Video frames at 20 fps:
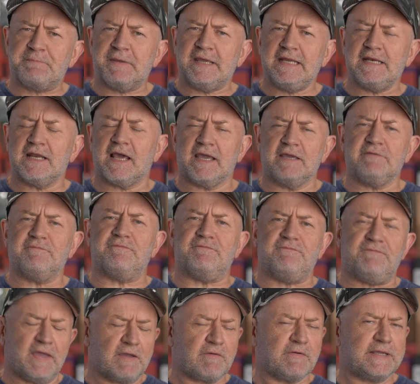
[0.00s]
been a
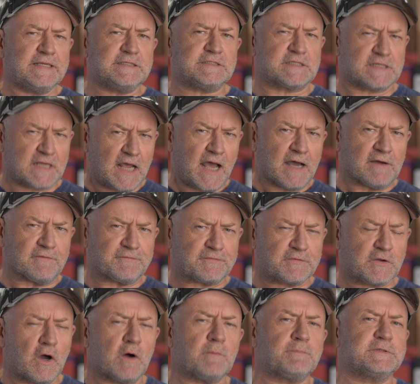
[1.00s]
very tough
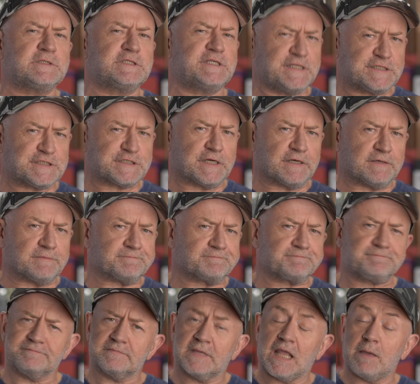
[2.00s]
competition,
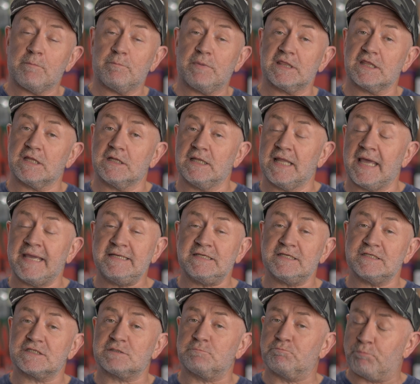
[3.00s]
but the
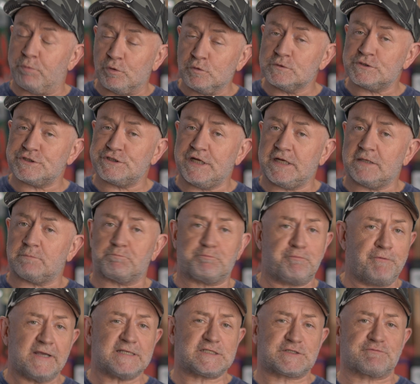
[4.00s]
latest bullshit
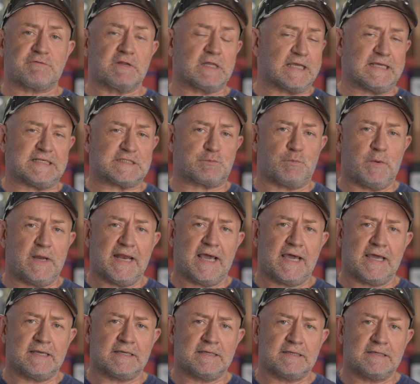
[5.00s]
press release
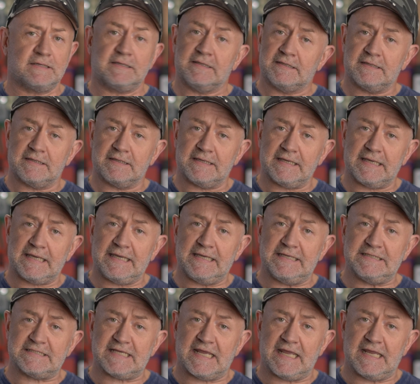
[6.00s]
winner is